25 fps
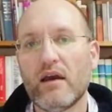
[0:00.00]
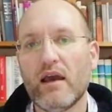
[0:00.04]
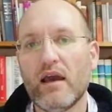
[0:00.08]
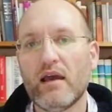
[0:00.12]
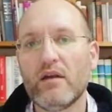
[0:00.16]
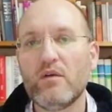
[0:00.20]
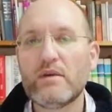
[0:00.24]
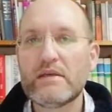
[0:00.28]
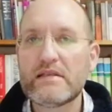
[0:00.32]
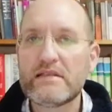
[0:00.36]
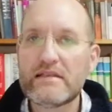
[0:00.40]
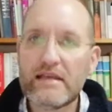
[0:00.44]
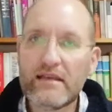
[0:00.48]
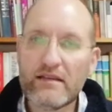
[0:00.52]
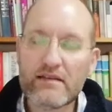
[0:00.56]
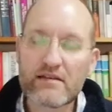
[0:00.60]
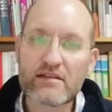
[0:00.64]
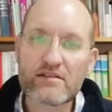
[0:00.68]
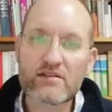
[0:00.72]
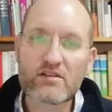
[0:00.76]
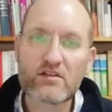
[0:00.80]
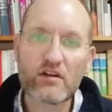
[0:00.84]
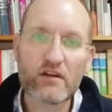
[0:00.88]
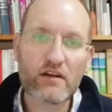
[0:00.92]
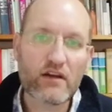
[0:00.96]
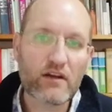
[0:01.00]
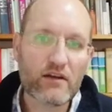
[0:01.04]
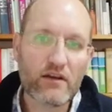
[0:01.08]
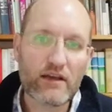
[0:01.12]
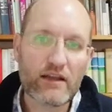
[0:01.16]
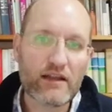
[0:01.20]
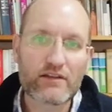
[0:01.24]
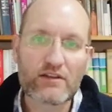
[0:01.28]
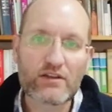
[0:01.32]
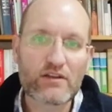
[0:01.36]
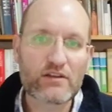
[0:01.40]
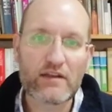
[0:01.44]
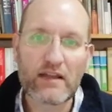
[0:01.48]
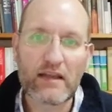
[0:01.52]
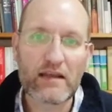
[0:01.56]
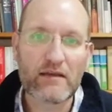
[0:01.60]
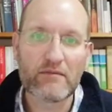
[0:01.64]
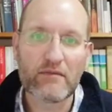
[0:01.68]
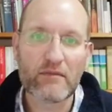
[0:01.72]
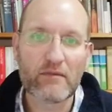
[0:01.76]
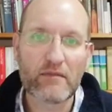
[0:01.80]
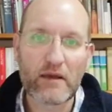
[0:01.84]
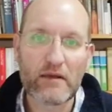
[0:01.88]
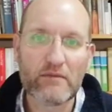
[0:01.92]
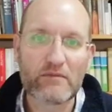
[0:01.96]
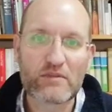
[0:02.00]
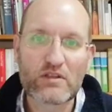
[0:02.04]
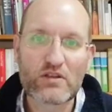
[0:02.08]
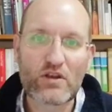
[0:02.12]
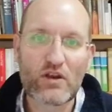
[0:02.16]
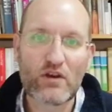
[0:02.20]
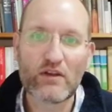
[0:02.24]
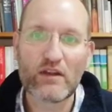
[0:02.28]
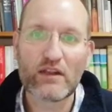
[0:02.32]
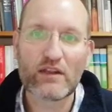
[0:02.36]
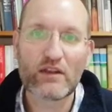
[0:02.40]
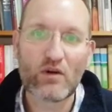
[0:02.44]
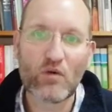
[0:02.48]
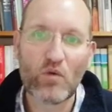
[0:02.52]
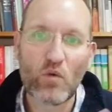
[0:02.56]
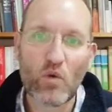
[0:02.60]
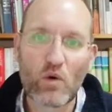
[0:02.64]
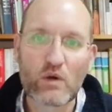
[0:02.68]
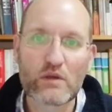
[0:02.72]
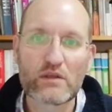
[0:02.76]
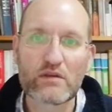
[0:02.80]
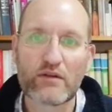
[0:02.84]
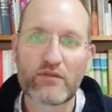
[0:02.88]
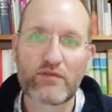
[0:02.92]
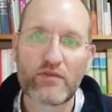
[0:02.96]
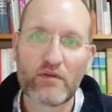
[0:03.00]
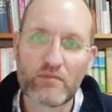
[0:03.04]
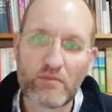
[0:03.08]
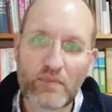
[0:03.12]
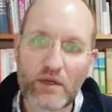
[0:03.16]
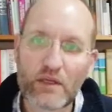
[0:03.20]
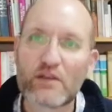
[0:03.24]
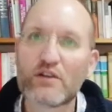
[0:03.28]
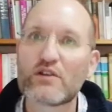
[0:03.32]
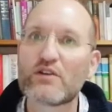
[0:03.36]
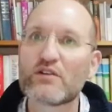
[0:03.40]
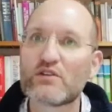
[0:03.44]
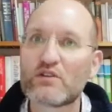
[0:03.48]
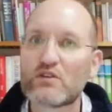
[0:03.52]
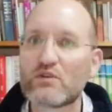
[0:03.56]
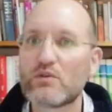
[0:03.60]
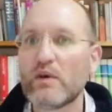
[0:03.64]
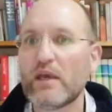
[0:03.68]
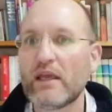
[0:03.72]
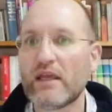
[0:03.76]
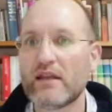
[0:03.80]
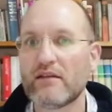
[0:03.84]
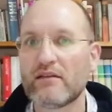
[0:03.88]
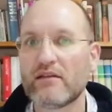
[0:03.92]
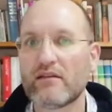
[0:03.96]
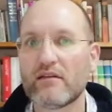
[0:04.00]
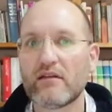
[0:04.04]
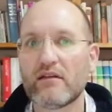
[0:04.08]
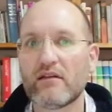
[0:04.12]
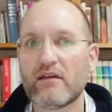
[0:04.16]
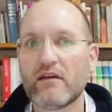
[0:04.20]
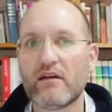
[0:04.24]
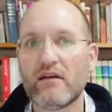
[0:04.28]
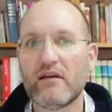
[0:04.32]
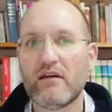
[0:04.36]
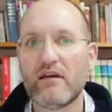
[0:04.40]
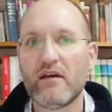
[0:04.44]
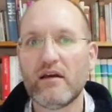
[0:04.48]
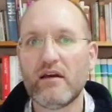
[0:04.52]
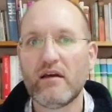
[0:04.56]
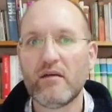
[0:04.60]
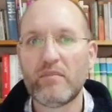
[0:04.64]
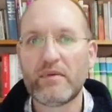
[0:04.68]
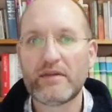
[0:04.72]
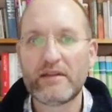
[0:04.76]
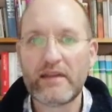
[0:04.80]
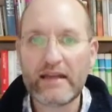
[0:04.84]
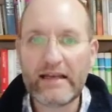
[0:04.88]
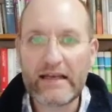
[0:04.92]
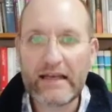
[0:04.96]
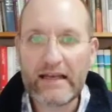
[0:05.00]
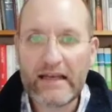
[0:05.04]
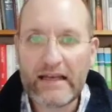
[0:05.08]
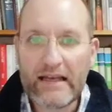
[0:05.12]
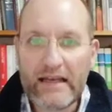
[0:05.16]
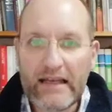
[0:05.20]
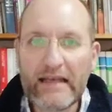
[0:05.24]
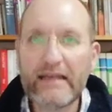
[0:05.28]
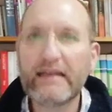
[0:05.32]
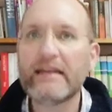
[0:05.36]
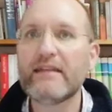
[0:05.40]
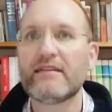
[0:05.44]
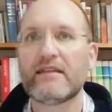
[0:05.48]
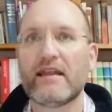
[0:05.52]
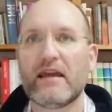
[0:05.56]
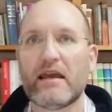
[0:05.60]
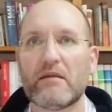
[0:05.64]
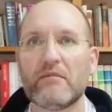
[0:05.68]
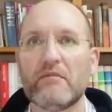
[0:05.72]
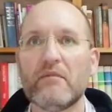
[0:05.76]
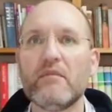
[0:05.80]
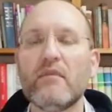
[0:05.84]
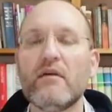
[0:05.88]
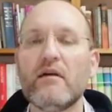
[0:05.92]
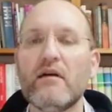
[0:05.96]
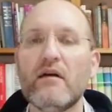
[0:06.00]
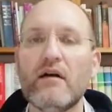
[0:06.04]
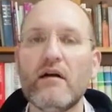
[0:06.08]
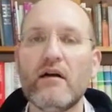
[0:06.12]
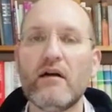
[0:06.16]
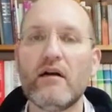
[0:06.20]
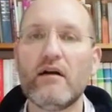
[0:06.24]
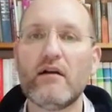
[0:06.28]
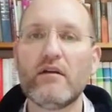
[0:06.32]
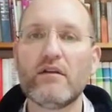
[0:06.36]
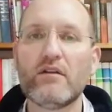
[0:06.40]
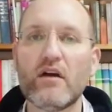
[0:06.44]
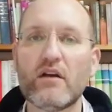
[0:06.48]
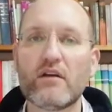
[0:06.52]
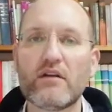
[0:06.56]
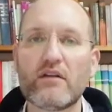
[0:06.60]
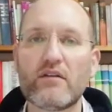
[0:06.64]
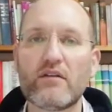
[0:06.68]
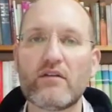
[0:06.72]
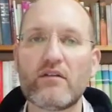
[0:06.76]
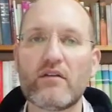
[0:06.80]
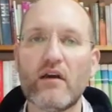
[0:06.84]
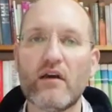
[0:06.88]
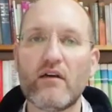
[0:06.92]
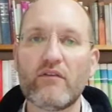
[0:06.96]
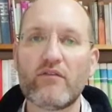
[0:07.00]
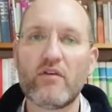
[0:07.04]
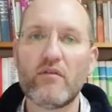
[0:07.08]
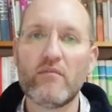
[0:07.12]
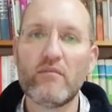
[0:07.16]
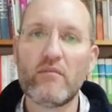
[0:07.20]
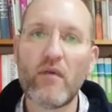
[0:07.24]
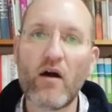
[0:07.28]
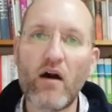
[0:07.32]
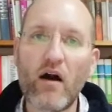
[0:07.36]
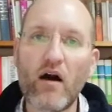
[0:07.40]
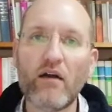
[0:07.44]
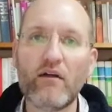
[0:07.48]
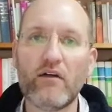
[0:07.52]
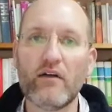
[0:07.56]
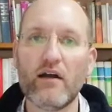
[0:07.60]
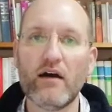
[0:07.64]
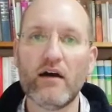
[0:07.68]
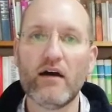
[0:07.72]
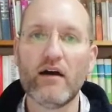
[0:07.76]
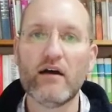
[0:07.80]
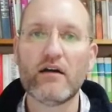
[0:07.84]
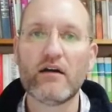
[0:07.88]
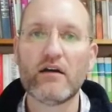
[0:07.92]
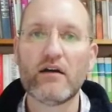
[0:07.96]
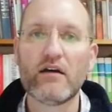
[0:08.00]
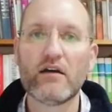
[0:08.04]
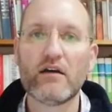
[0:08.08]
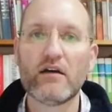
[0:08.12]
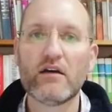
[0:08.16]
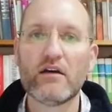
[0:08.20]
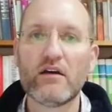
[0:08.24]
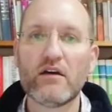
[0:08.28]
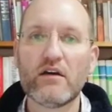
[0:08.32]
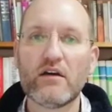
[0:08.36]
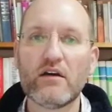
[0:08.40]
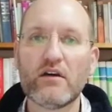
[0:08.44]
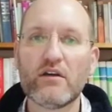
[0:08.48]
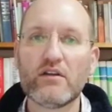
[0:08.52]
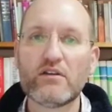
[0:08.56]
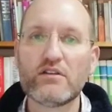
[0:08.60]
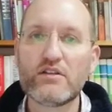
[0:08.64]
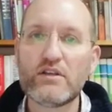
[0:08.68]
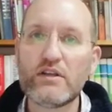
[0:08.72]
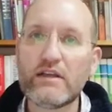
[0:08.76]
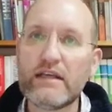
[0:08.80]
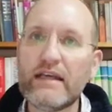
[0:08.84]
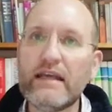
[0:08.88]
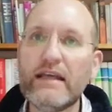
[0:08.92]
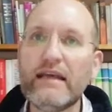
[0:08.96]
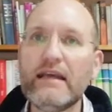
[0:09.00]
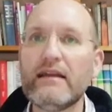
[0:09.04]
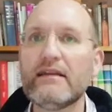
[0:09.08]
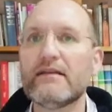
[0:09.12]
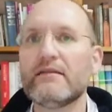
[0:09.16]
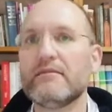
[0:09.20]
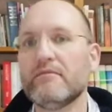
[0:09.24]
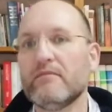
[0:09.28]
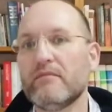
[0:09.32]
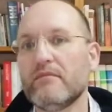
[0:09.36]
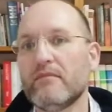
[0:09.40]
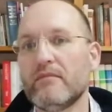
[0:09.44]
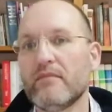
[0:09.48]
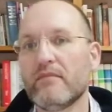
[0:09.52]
And we see this not only in him, turning the water from bitter to sweet, but then in leading them, notice, from Marah to Elim.